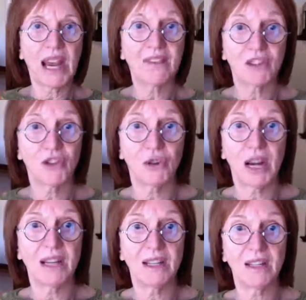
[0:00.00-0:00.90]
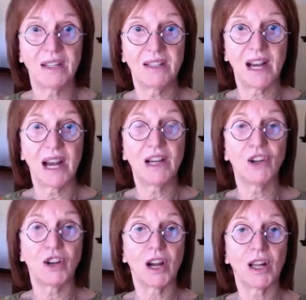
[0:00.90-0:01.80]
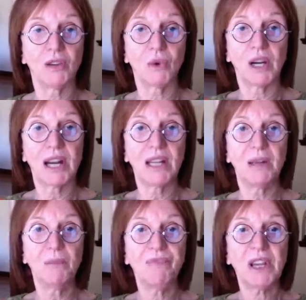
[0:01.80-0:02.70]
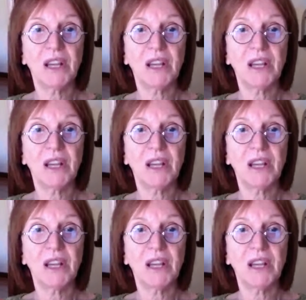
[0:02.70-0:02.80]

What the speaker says: have a stranded design or color work in them.